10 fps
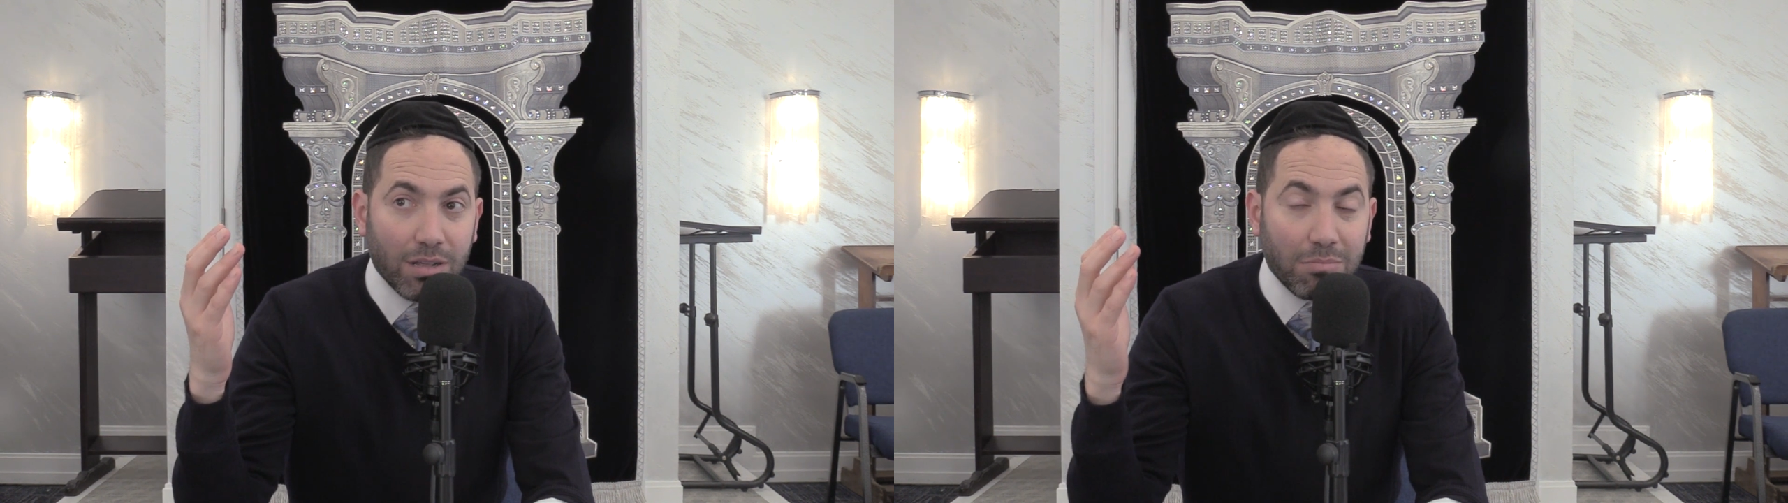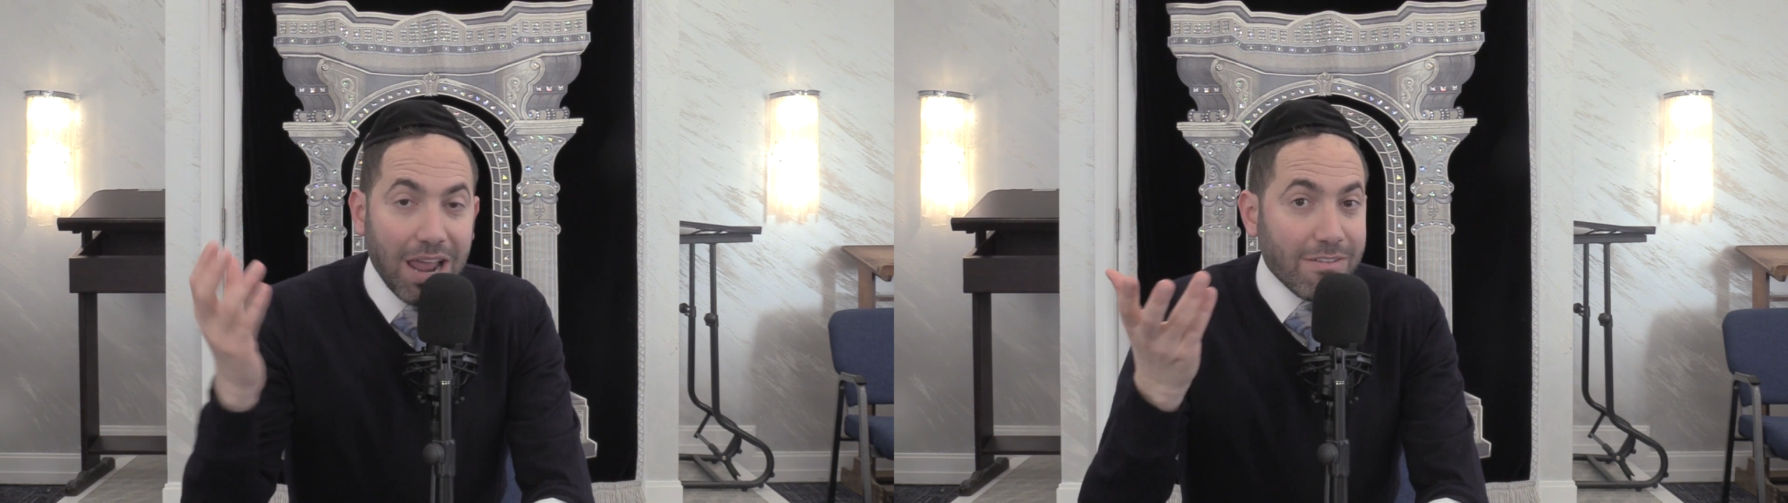
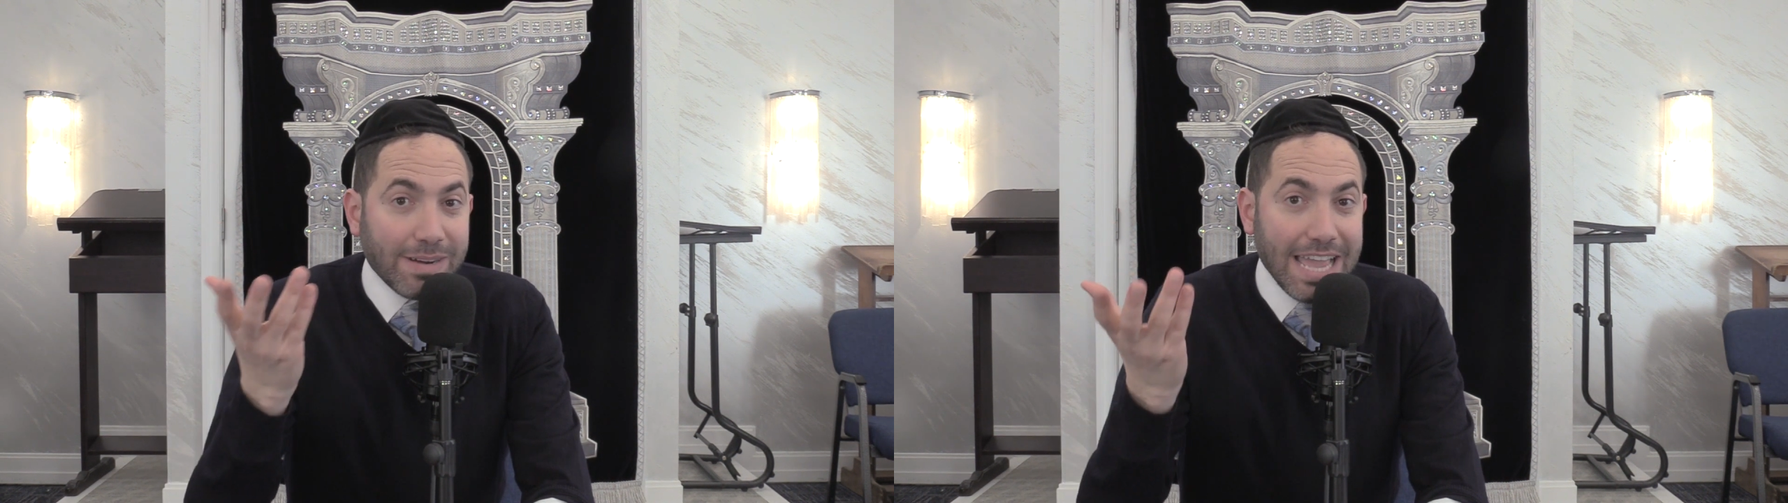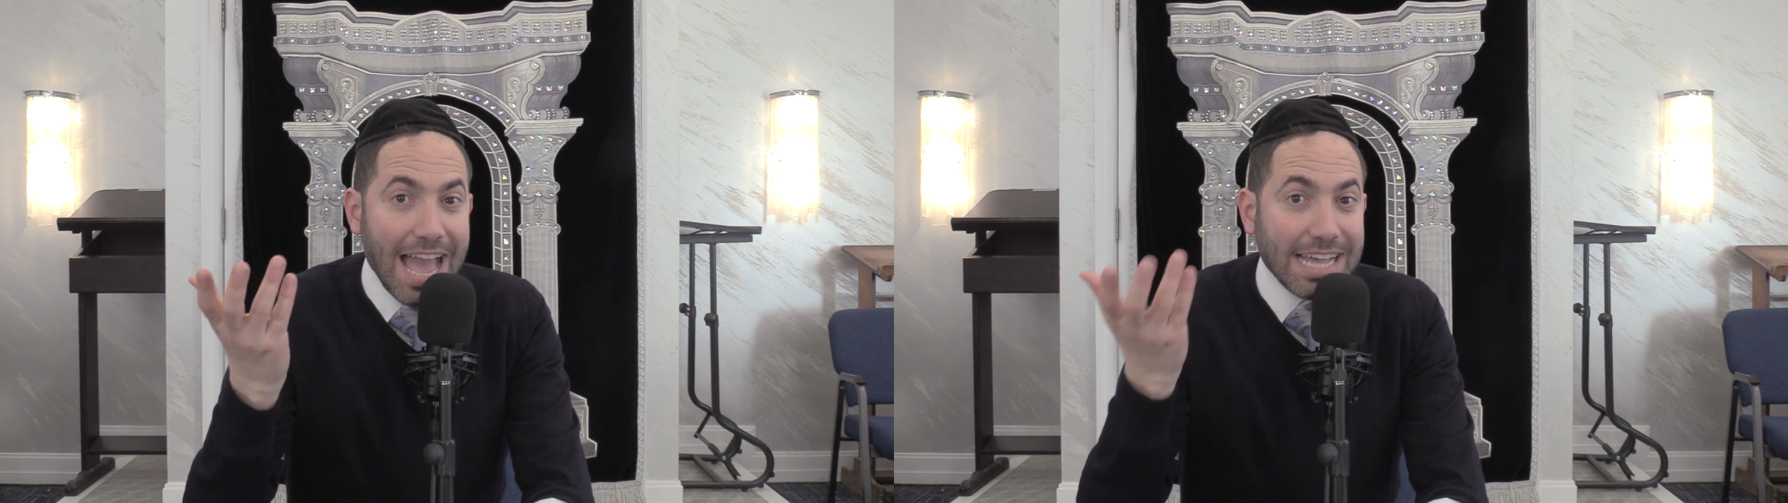But
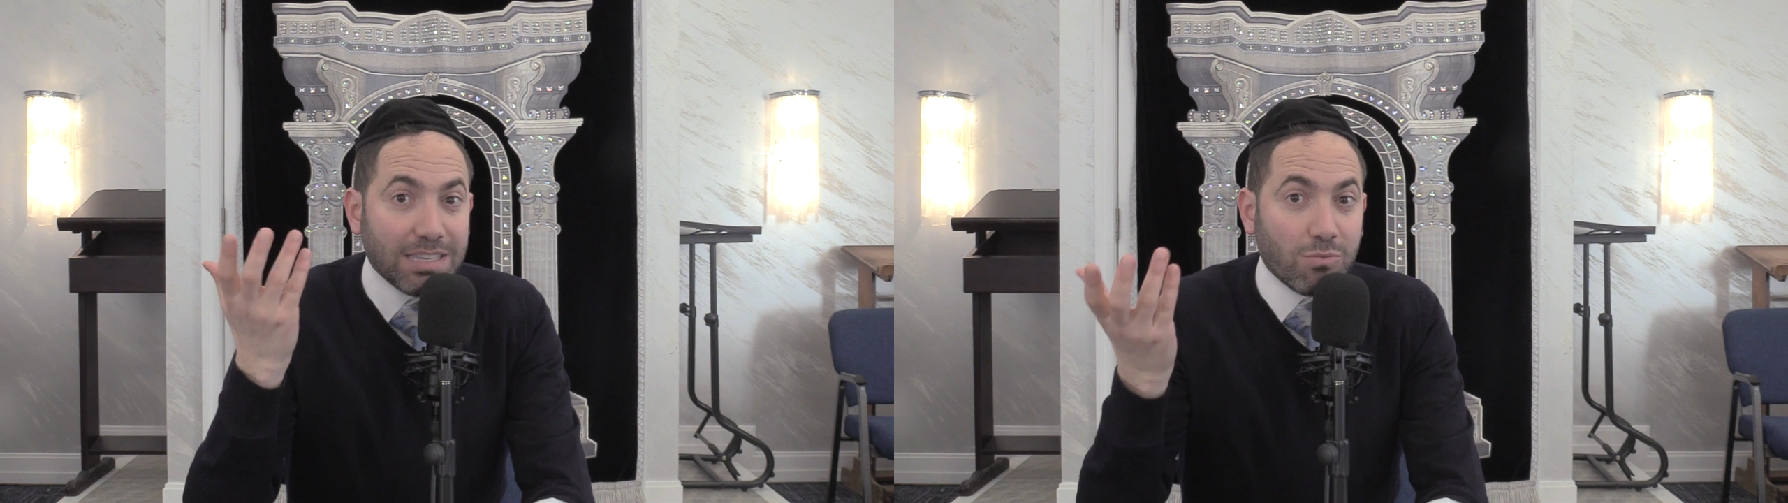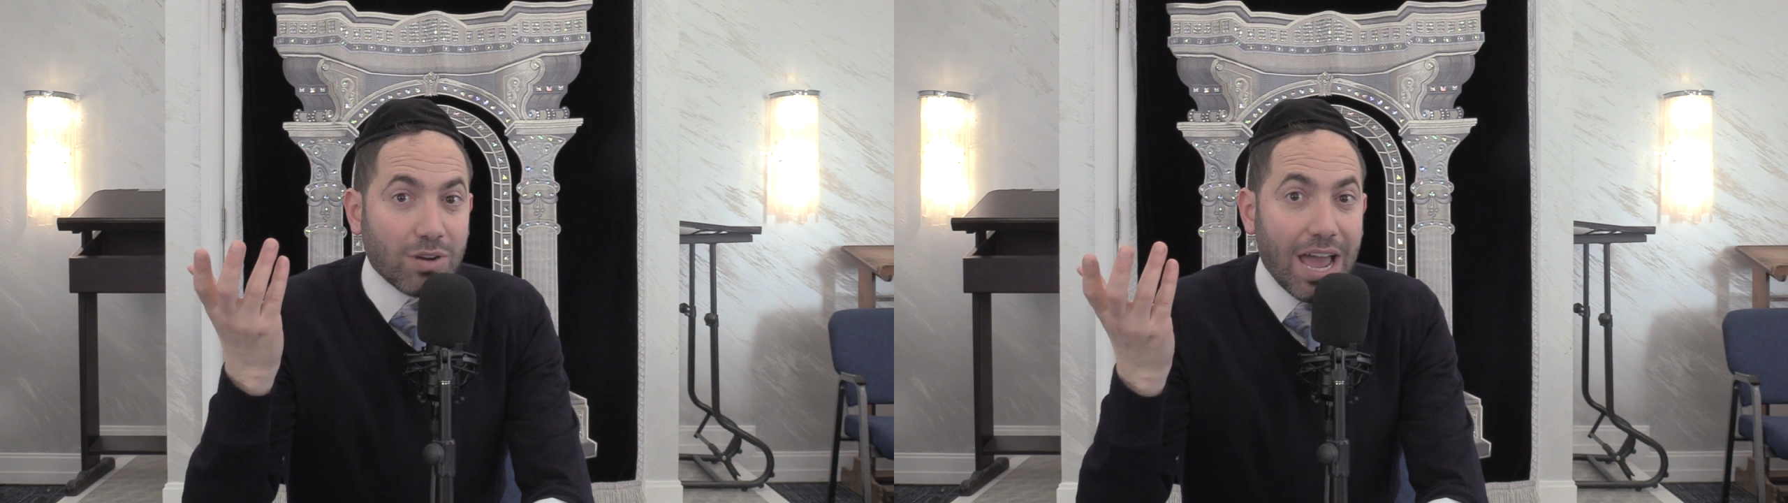everybody
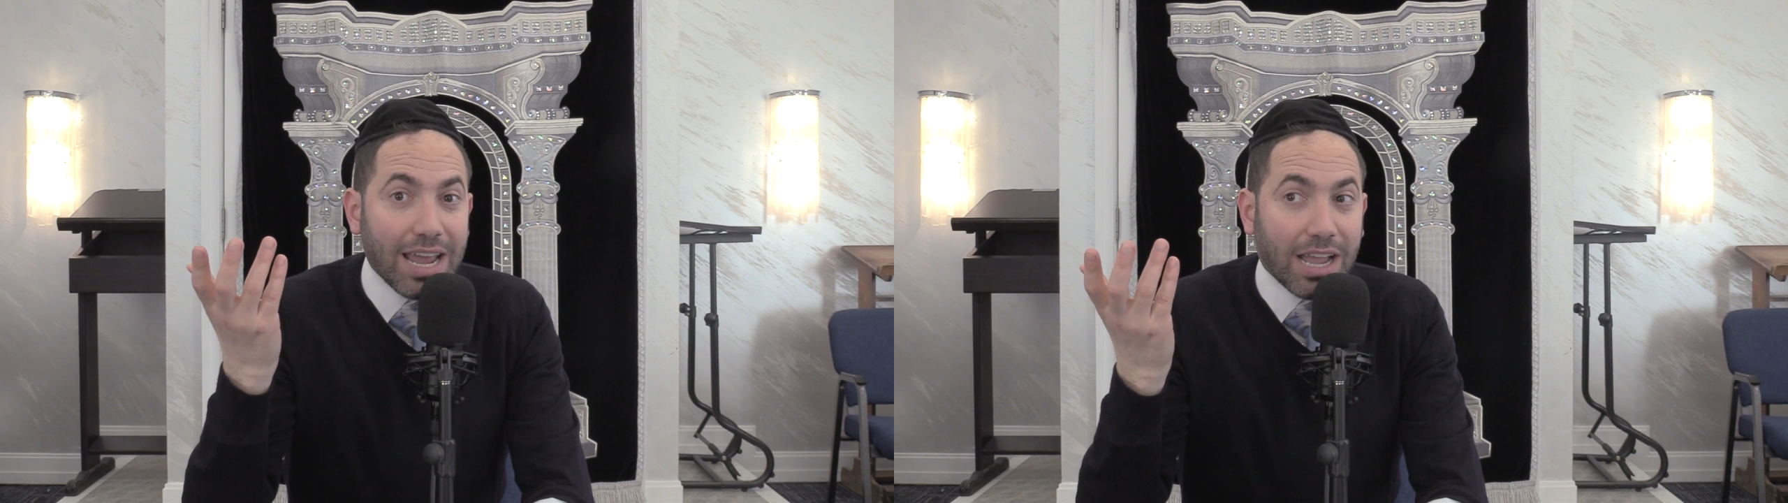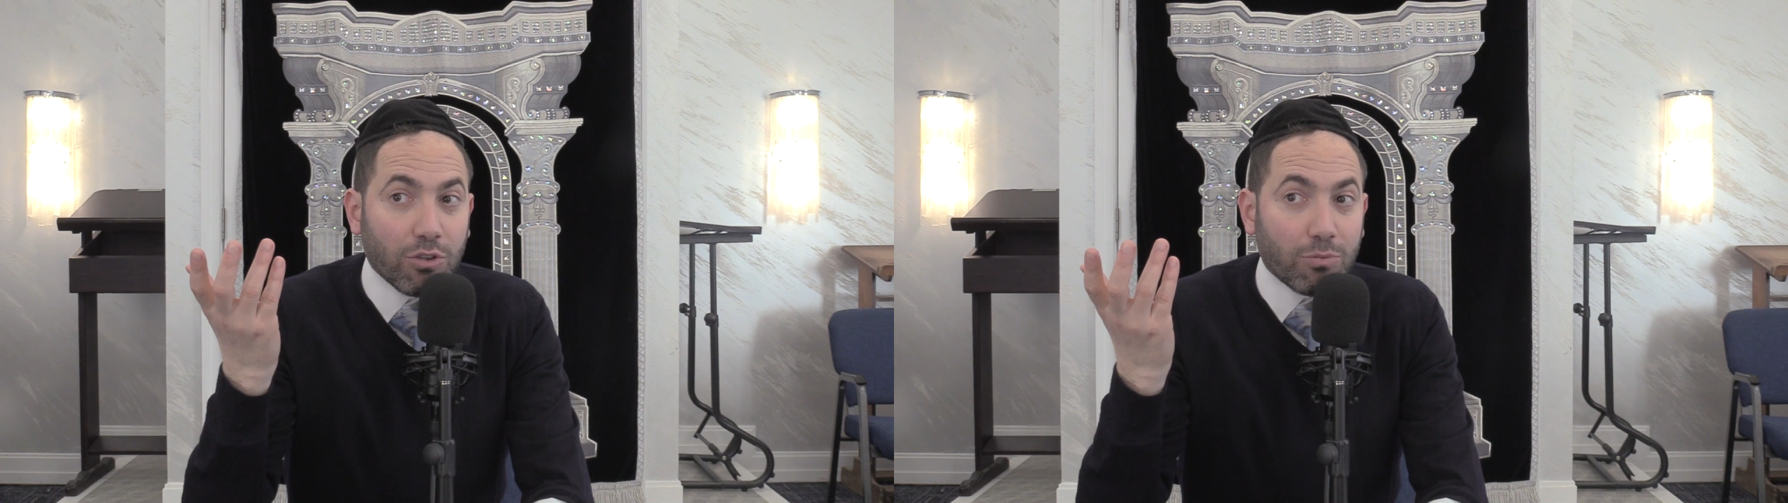has emunah
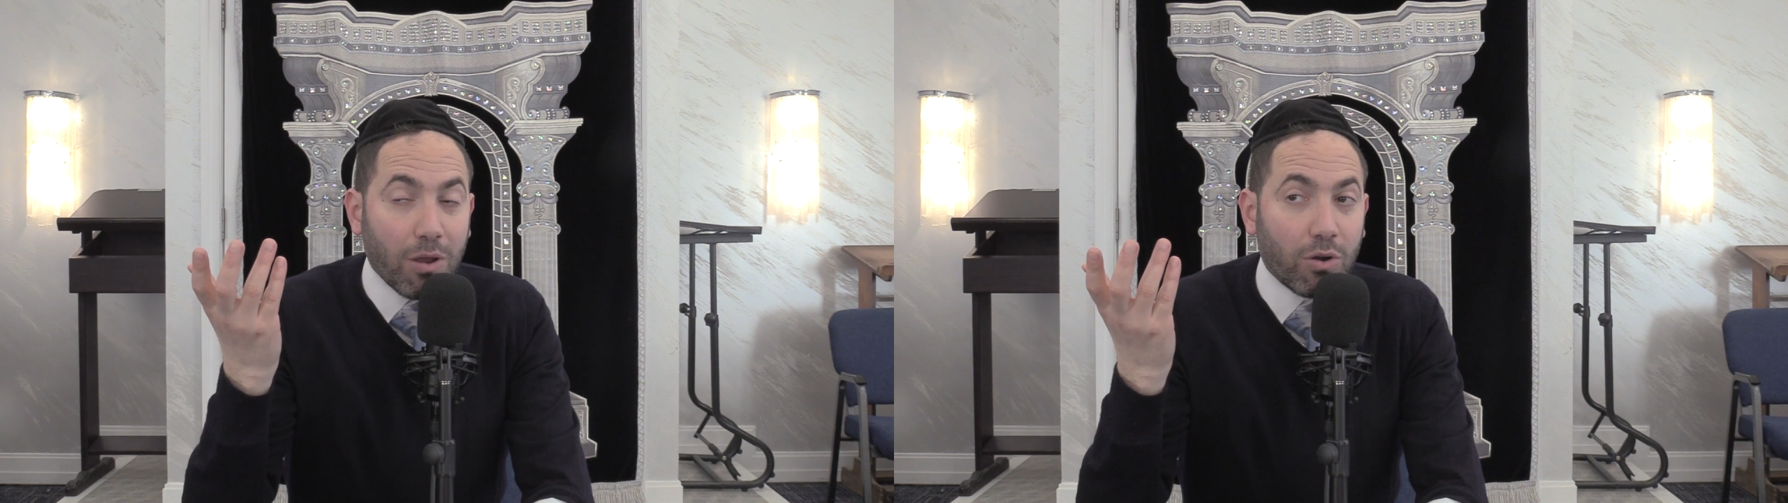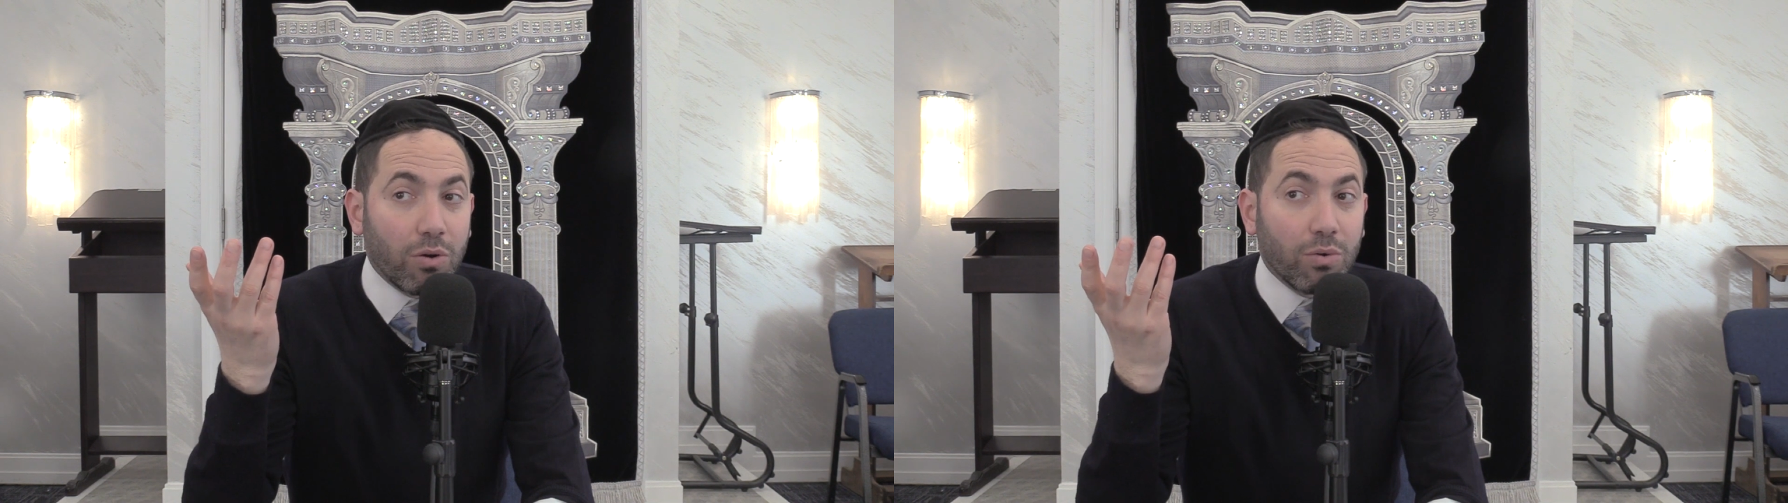and
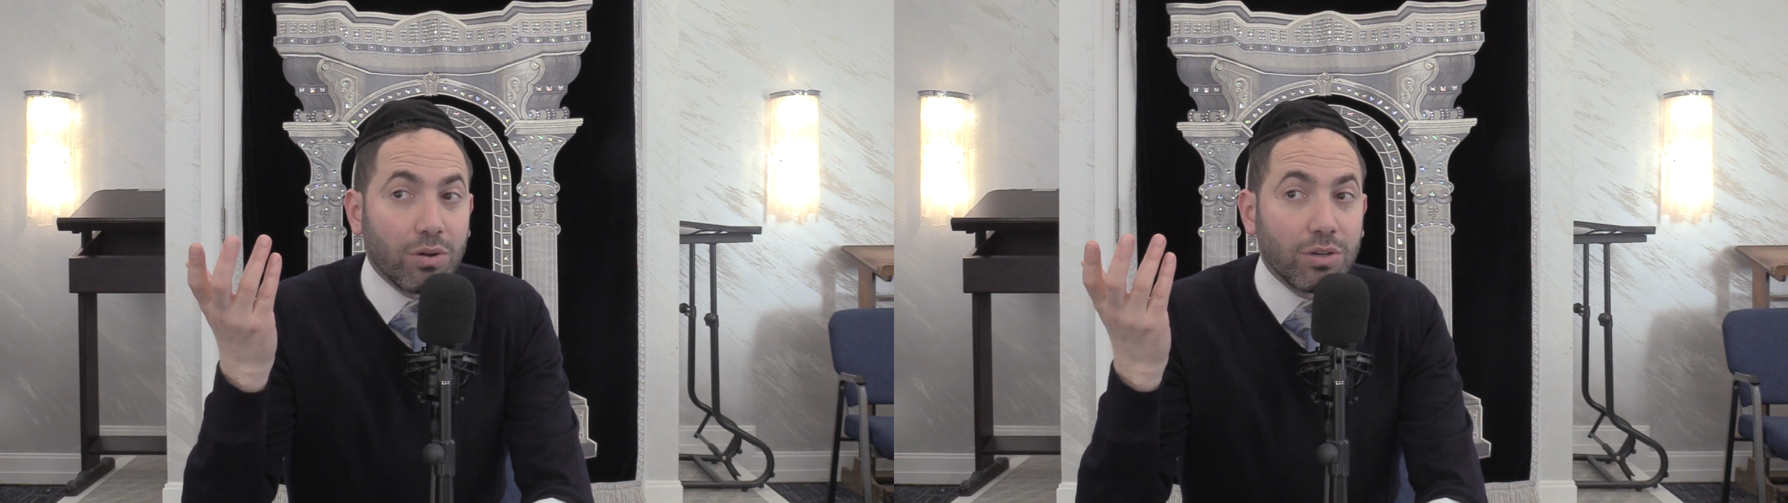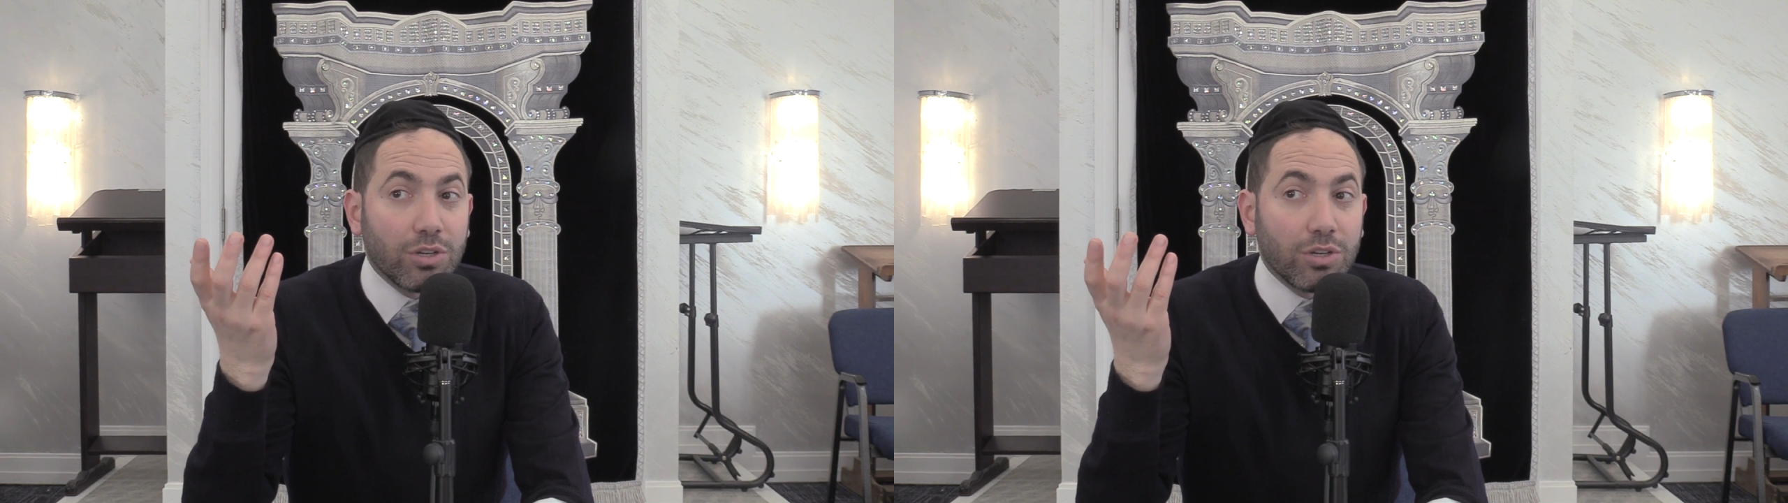Baruch Hu.